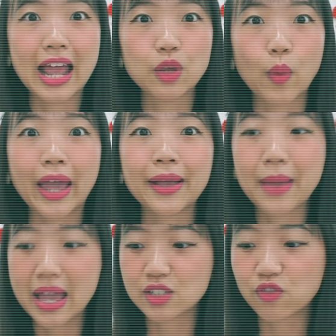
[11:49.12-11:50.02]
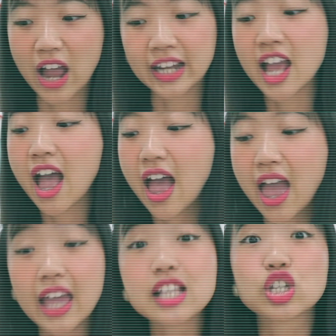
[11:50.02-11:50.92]
anyway, it's fine.
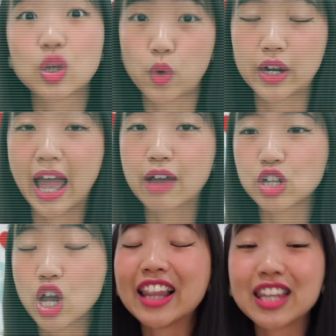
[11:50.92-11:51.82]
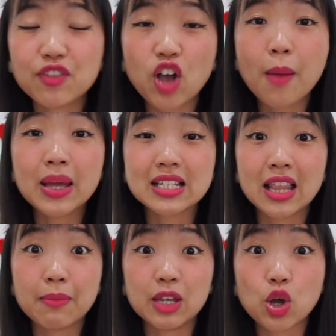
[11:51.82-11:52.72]
It's gonna work out. Leave a comment and
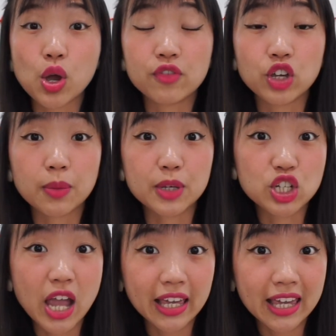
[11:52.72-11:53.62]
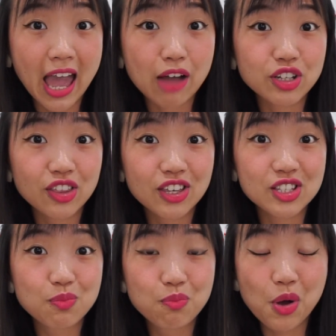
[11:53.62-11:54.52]
let me know if you're gonna be checking out
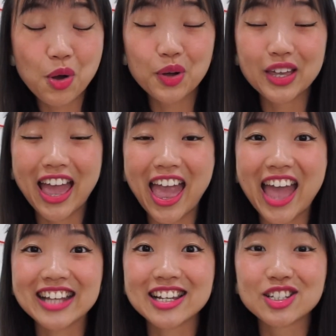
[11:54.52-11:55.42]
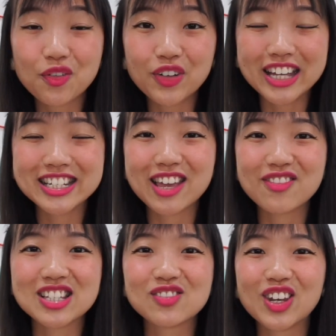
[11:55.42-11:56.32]
this book, and don't forget to give
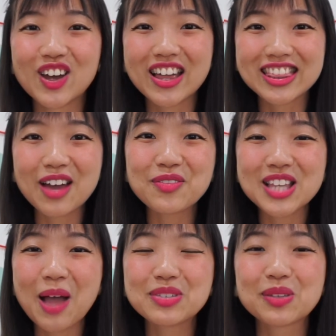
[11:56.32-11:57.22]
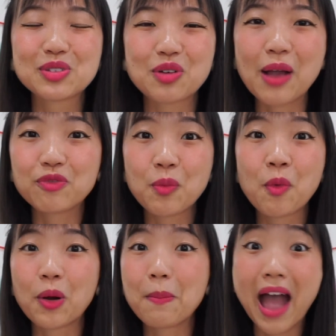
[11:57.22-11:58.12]
this video a thumbs up, subscribe for
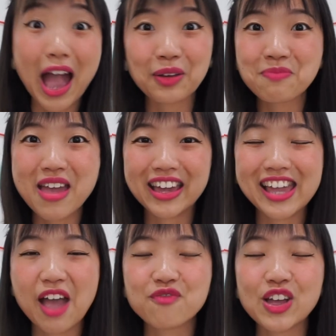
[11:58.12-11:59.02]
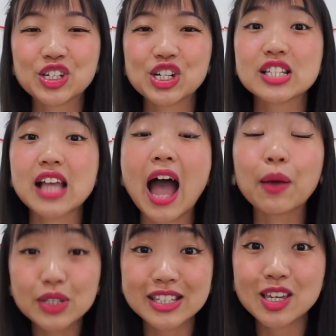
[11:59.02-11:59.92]
more pattern making adventures. I
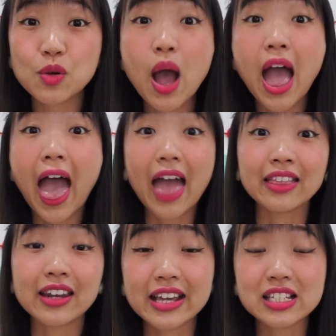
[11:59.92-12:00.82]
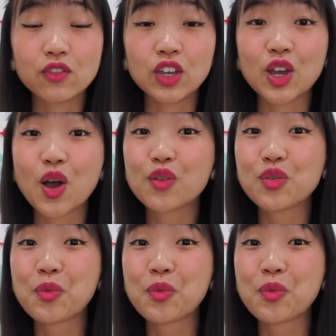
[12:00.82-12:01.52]
will see you in the next video for